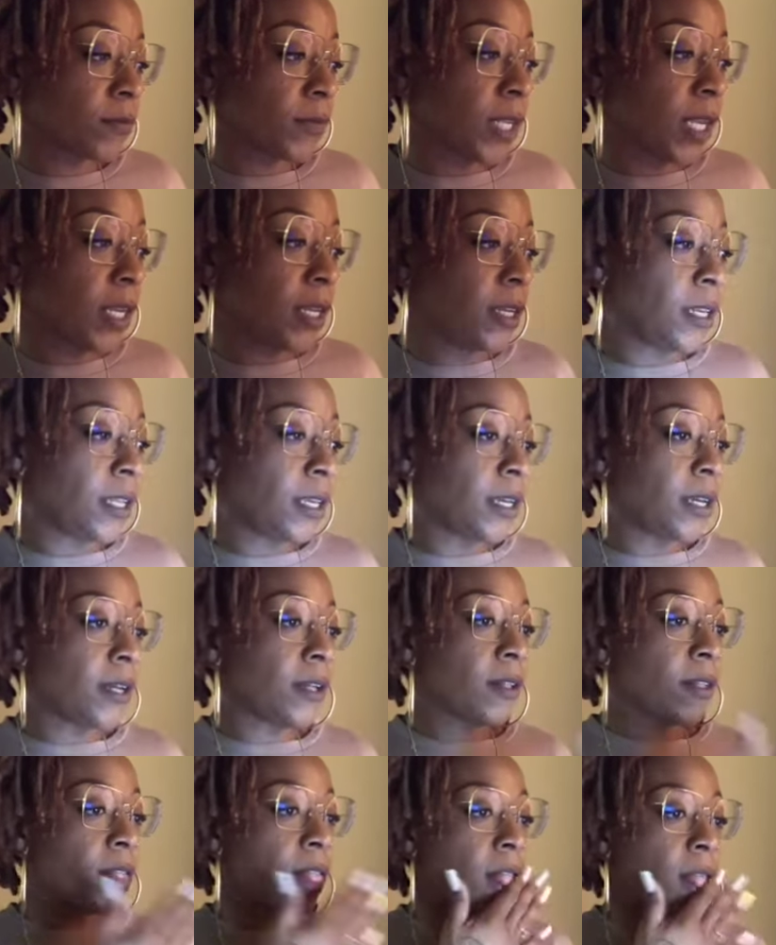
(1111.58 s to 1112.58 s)
And
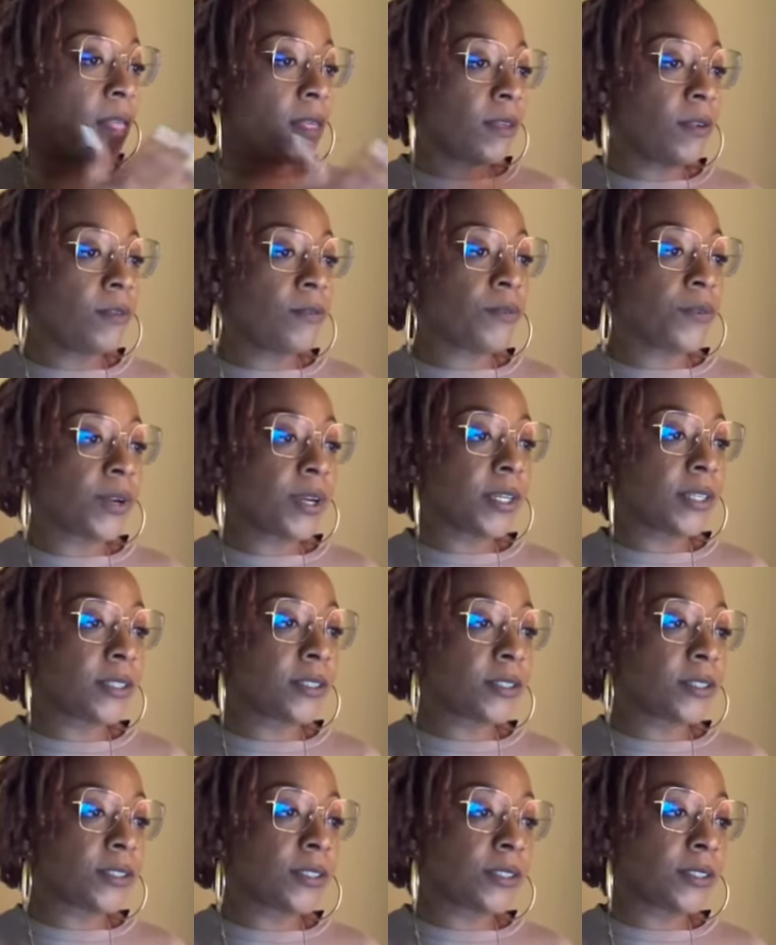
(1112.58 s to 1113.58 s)
now you've
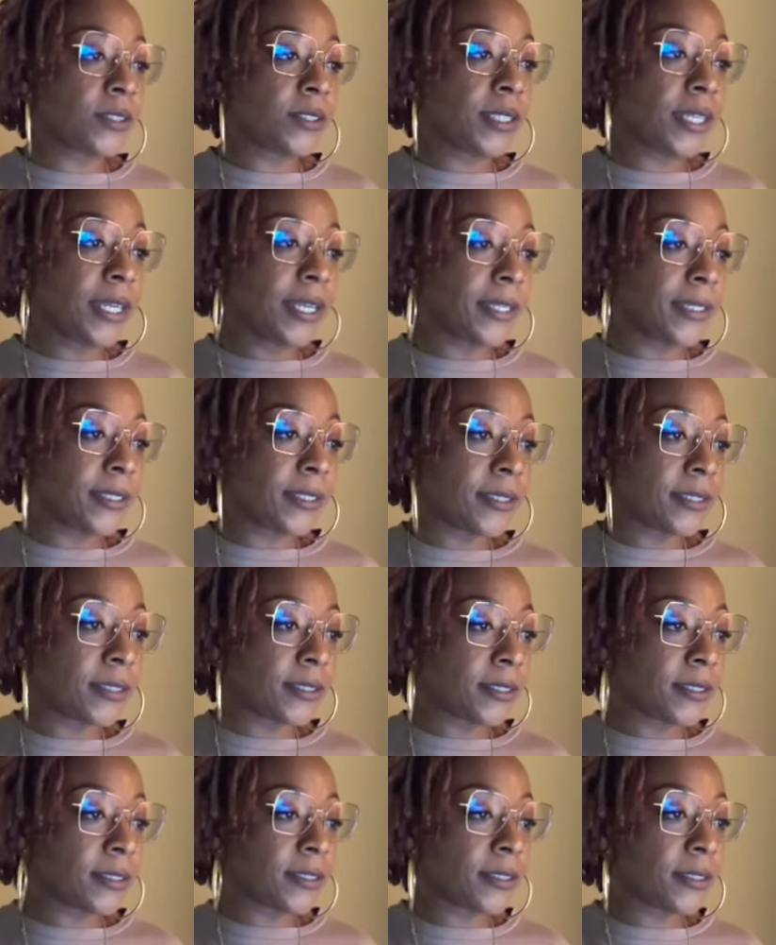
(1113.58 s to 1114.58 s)
raised your
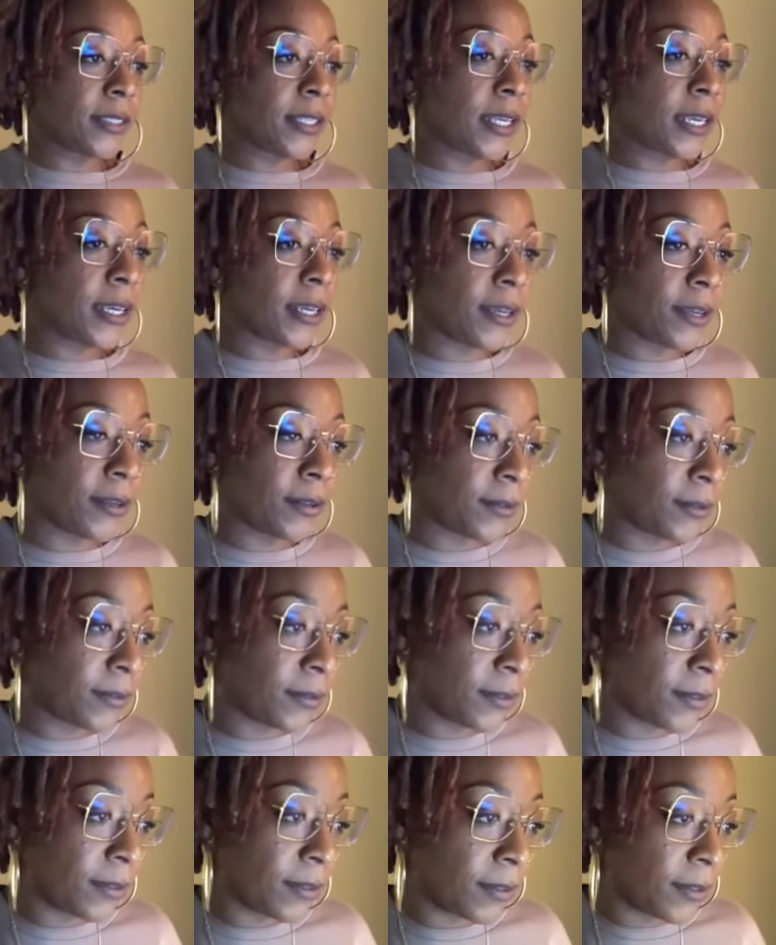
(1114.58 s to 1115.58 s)
standards. Now
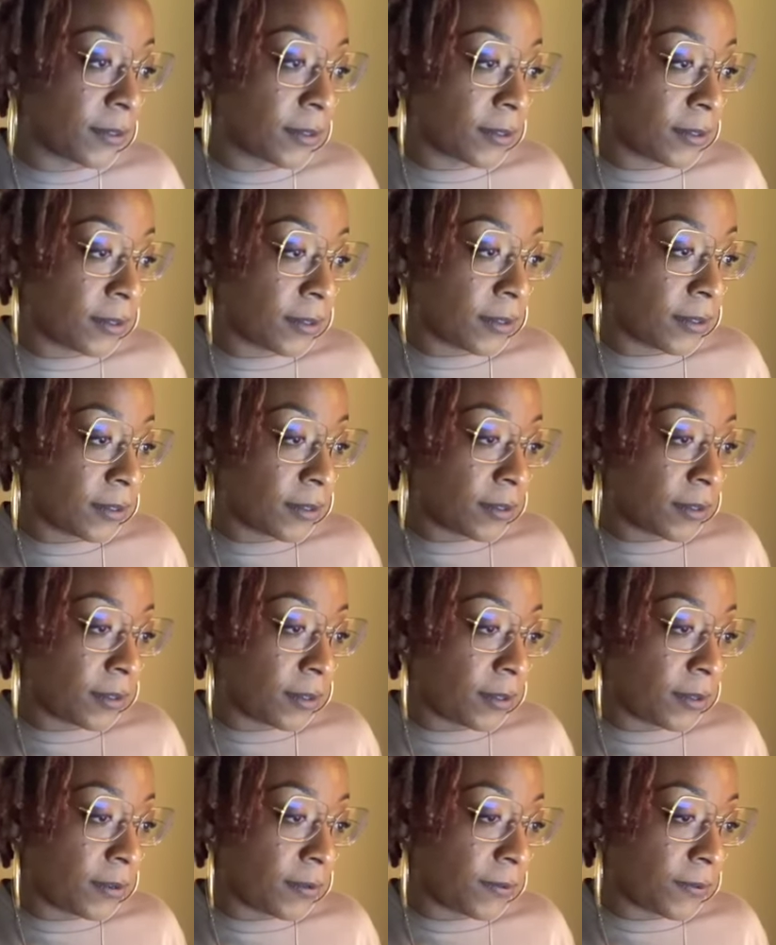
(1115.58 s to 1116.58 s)

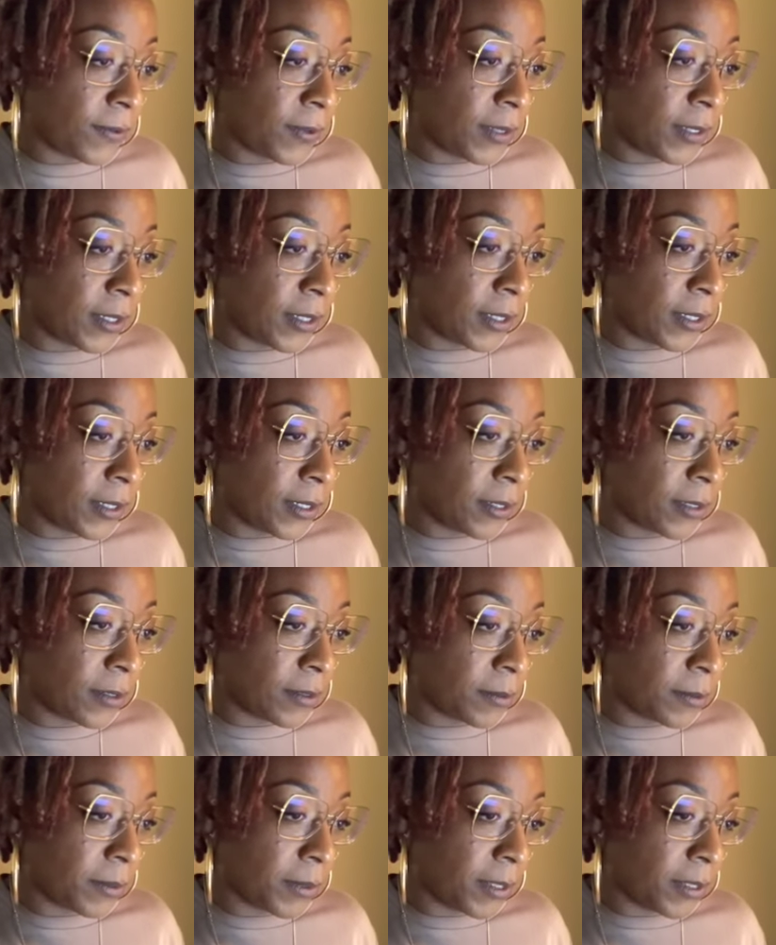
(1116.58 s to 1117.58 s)
you feel a
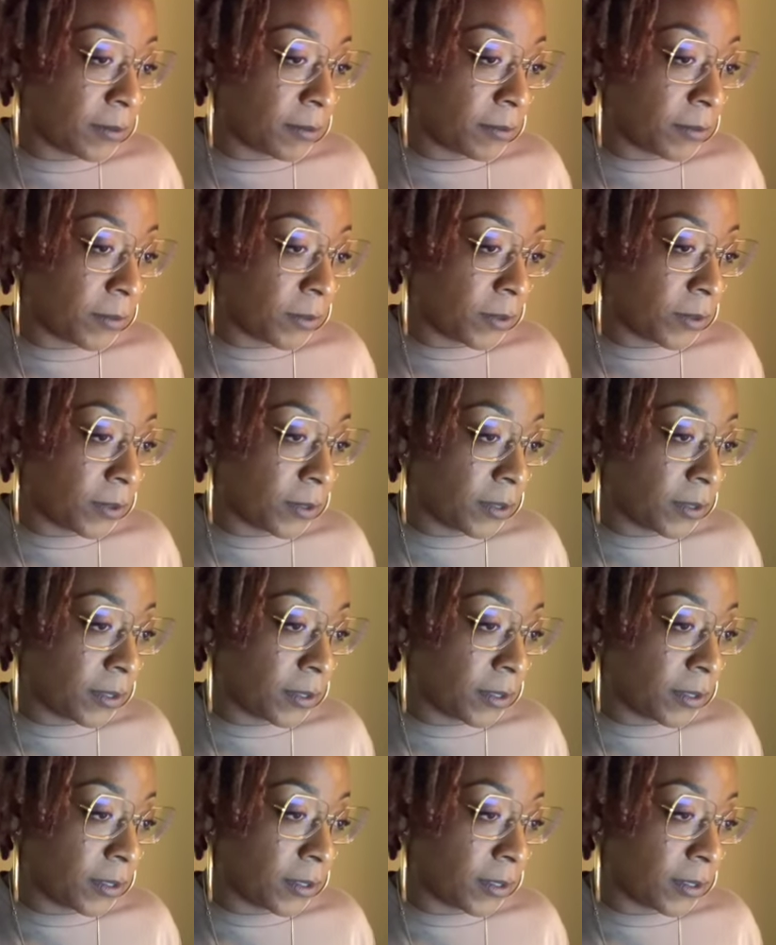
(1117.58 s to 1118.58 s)
little bit
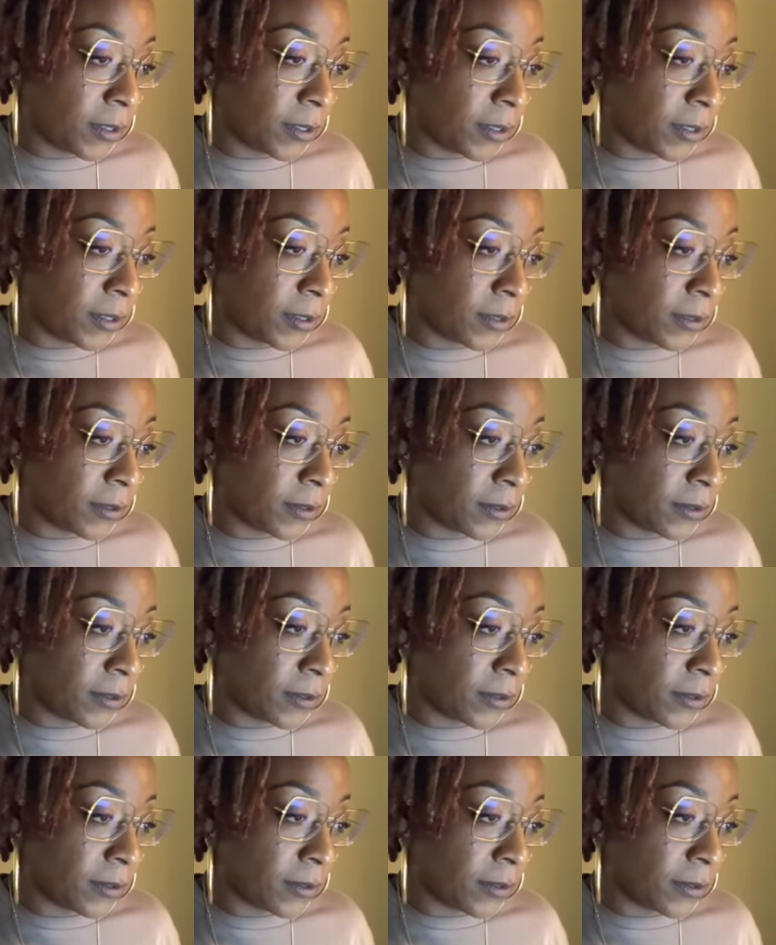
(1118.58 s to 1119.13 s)
more...